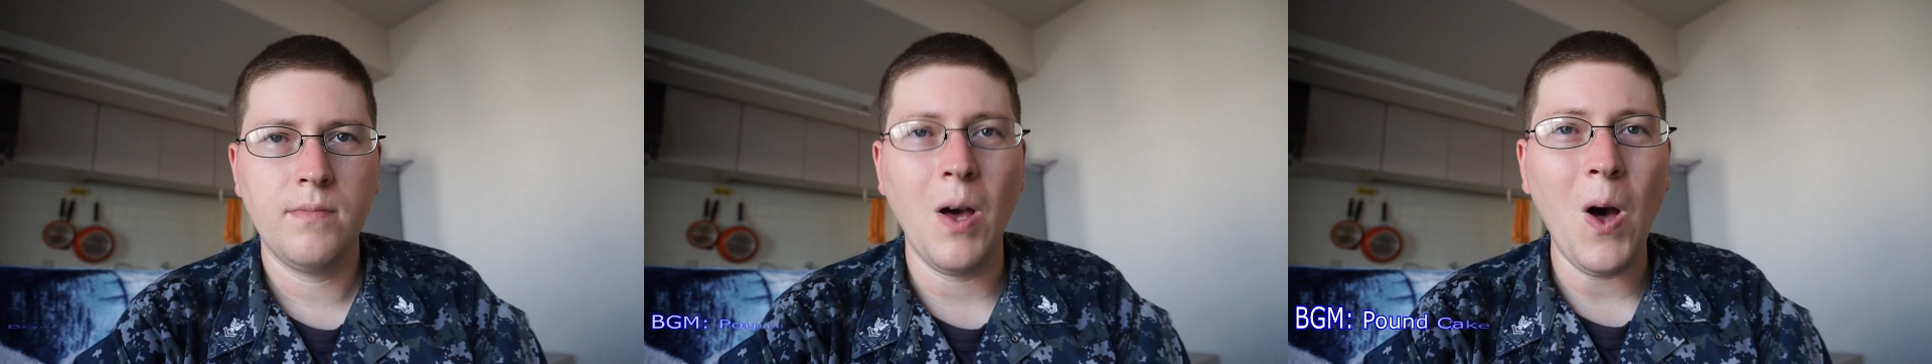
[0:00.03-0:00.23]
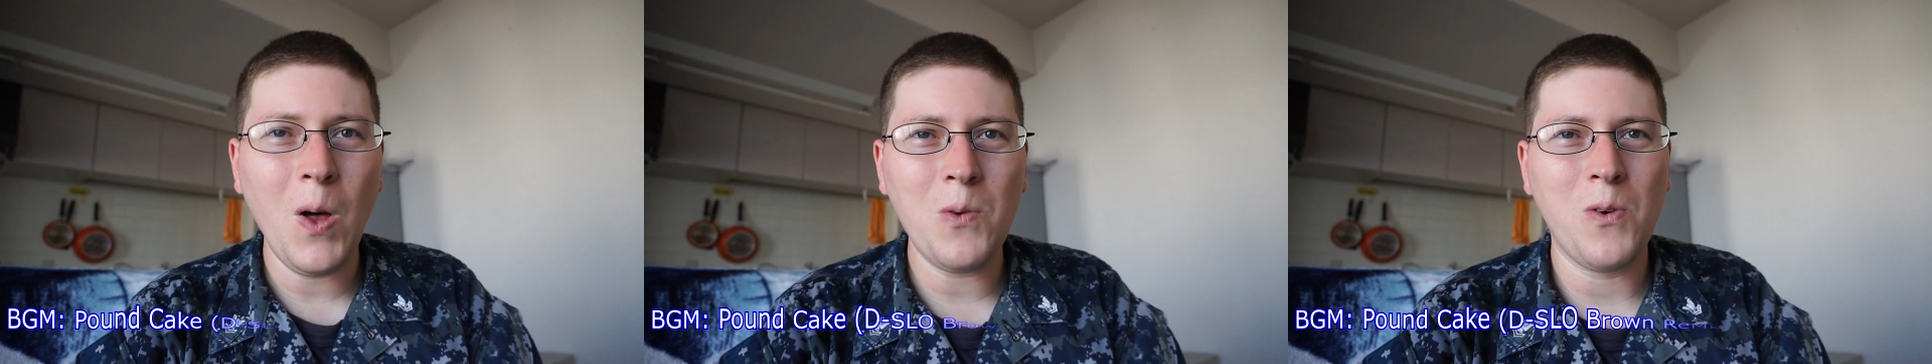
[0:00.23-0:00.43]

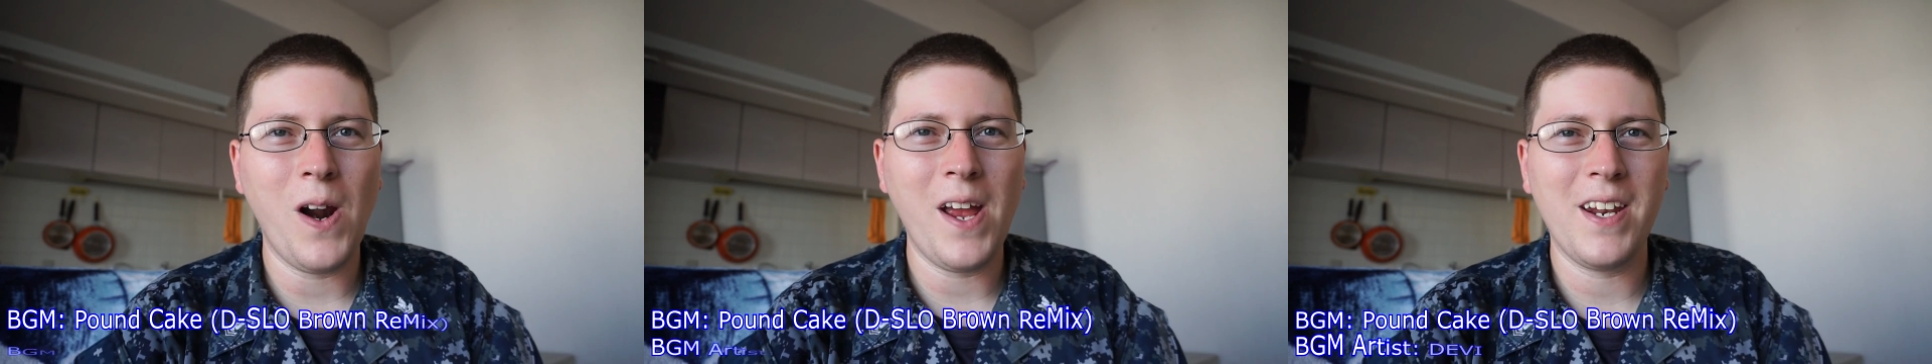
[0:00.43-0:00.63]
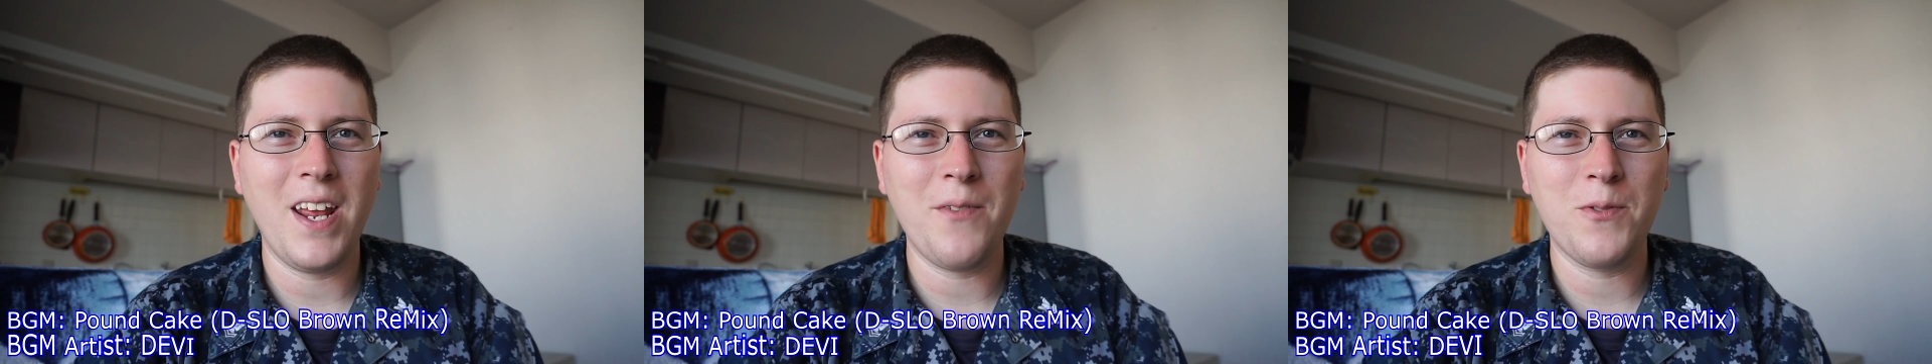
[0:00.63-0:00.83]

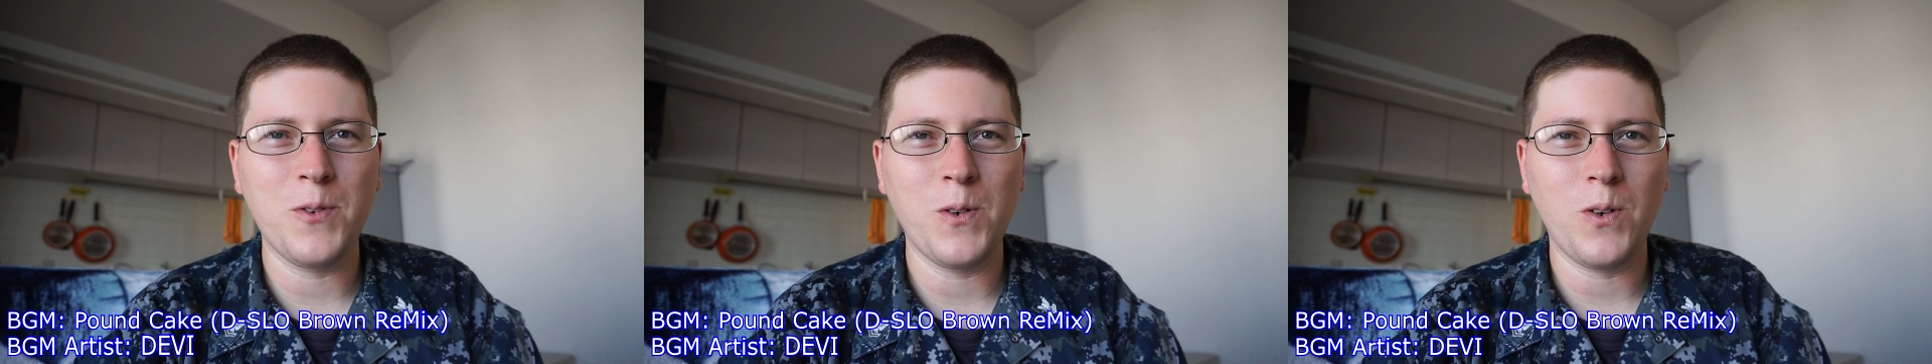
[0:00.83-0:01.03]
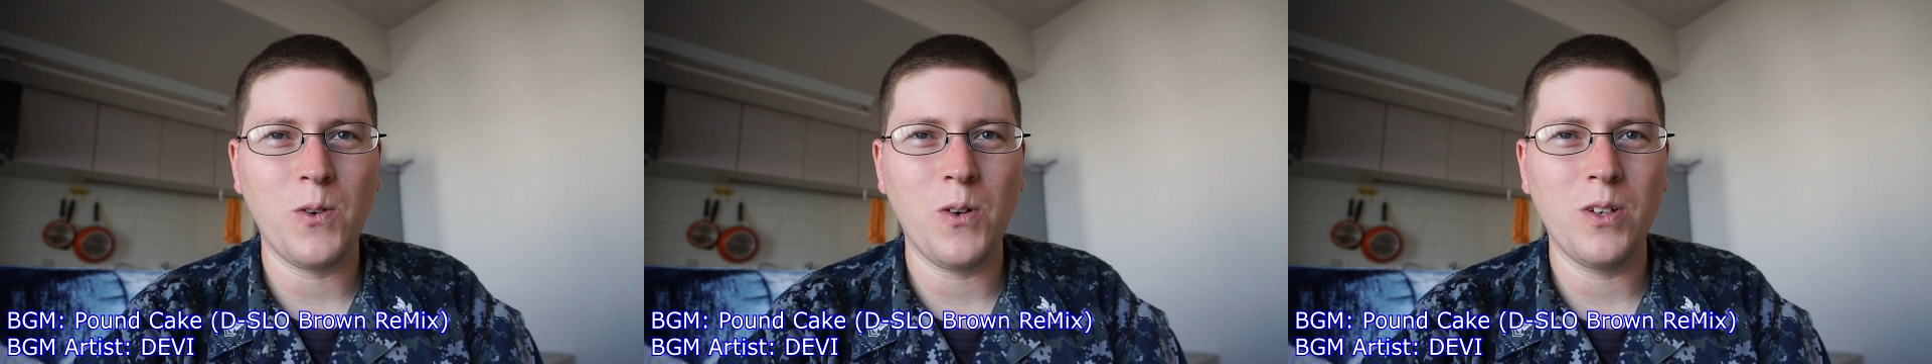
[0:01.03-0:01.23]
Alright, and
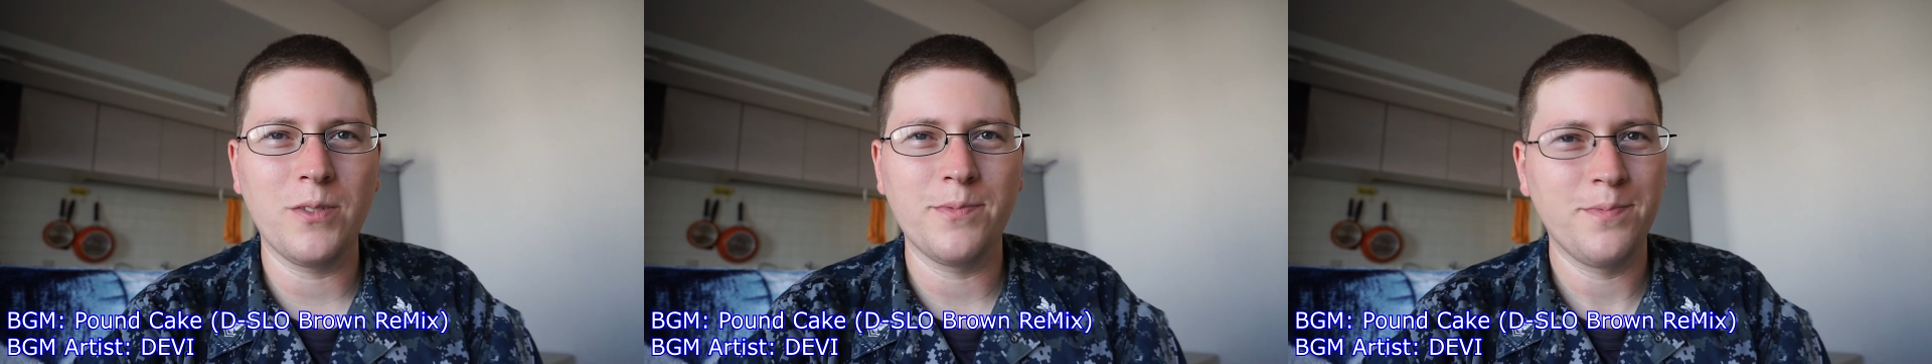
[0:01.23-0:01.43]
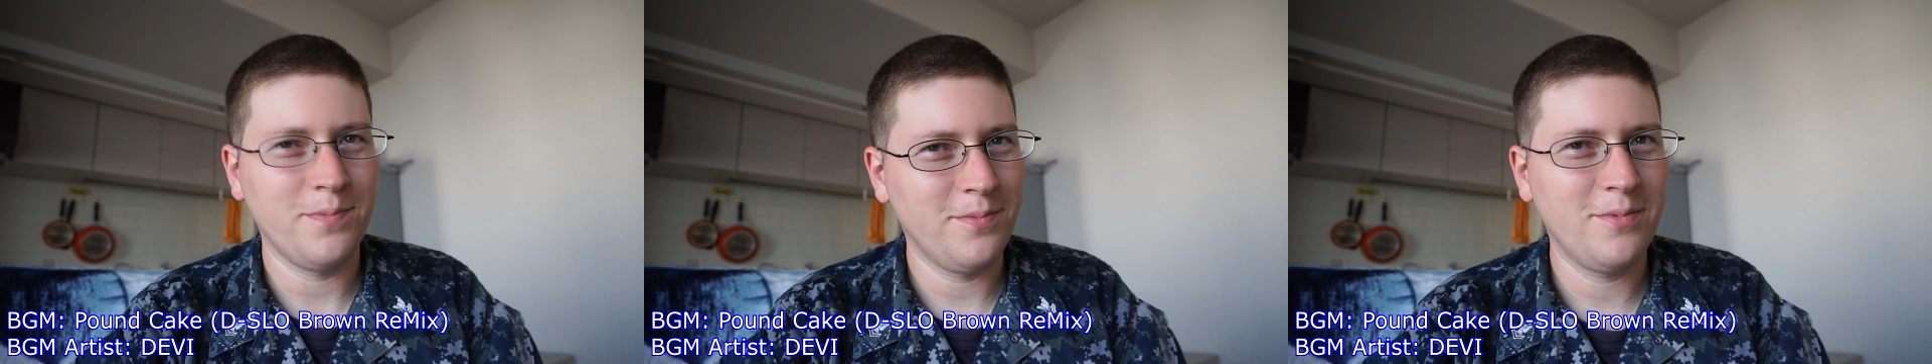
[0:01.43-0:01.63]
we're recording.